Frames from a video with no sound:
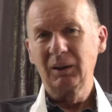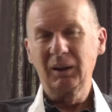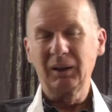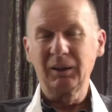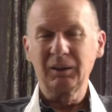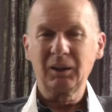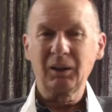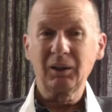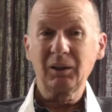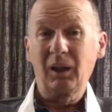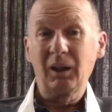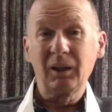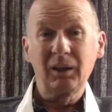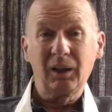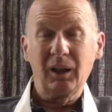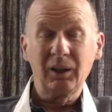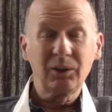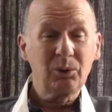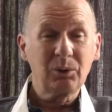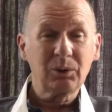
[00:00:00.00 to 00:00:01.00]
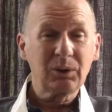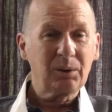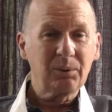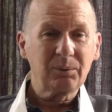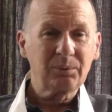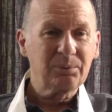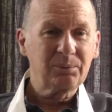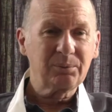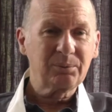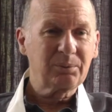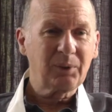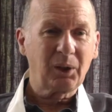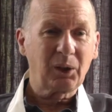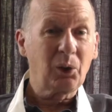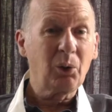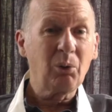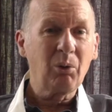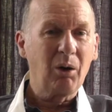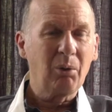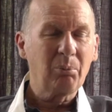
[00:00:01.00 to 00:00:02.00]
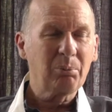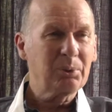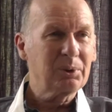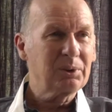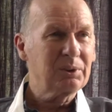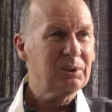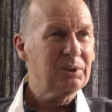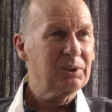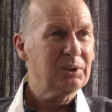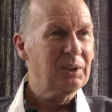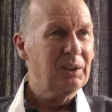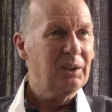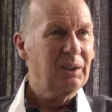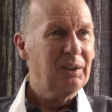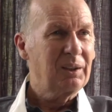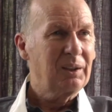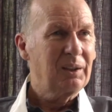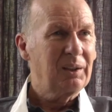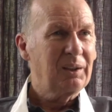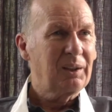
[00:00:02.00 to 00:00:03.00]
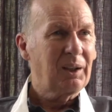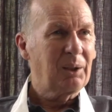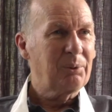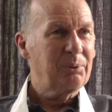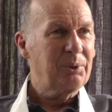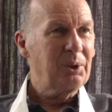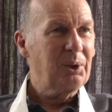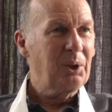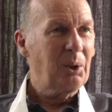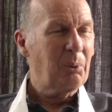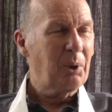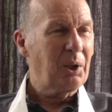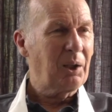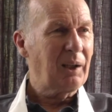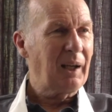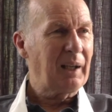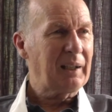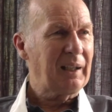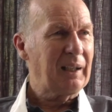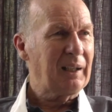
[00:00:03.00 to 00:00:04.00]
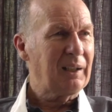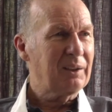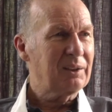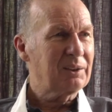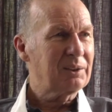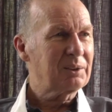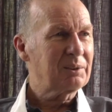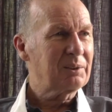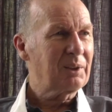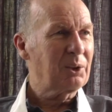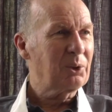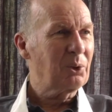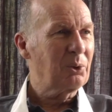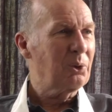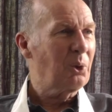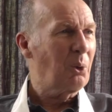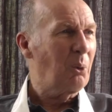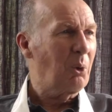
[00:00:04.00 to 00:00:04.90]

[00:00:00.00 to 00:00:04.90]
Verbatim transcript: And I, I, I don't have a co-op and I feel that we're lacking and I don't